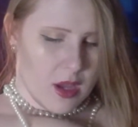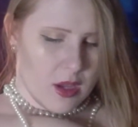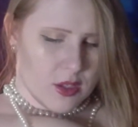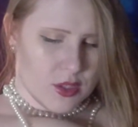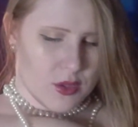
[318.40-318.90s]

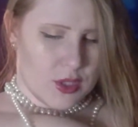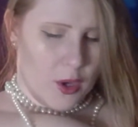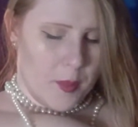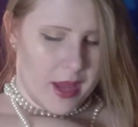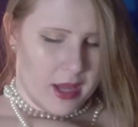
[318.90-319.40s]
So Sir
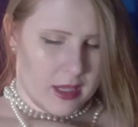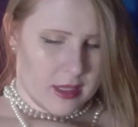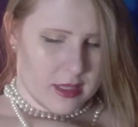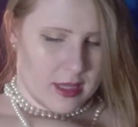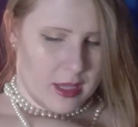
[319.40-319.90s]

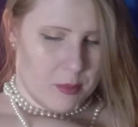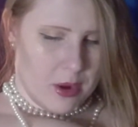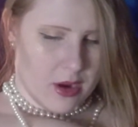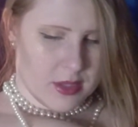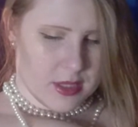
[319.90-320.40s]
Pellias led
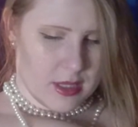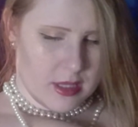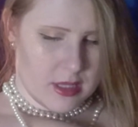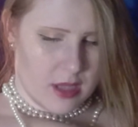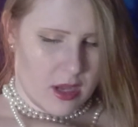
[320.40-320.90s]

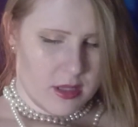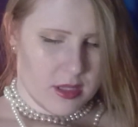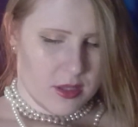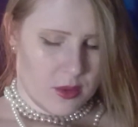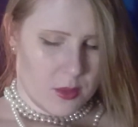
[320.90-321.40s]
Parcenet
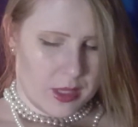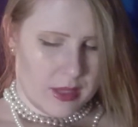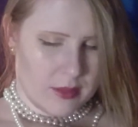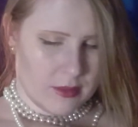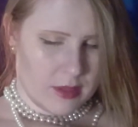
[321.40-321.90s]
unto the
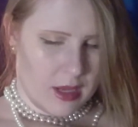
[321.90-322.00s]
queen,